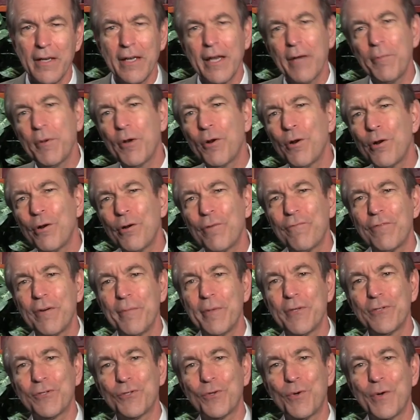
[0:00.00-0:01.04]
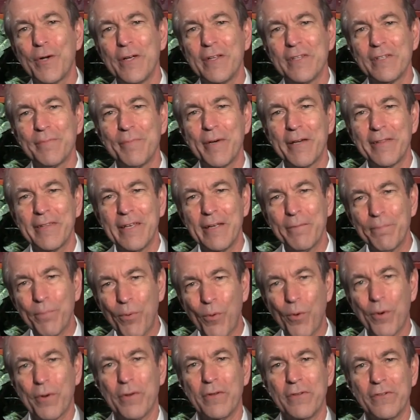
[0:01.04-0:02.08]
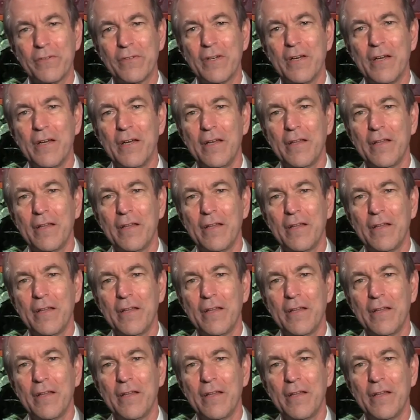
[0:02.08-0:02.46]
and we heard from historians about the importance